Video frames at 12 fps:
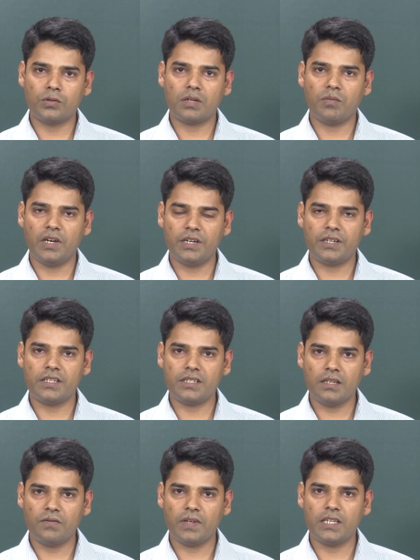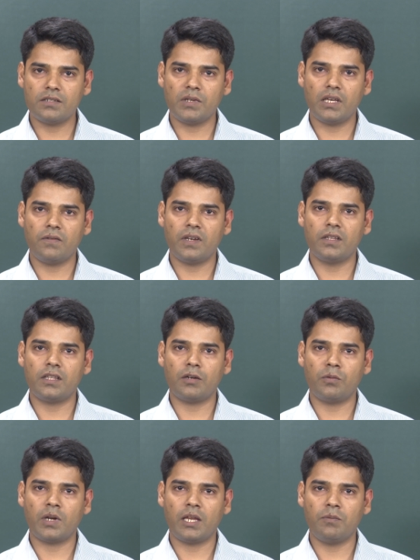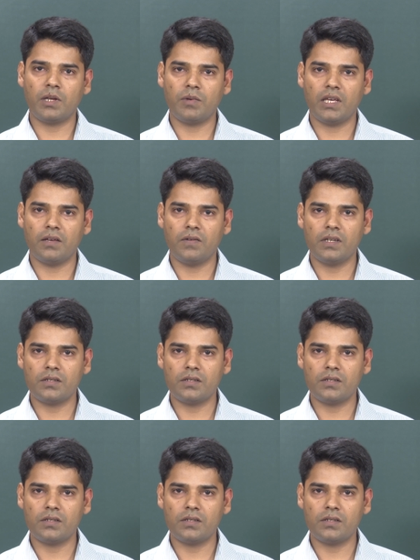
some interesting phase behavior and thermodynamic behavior.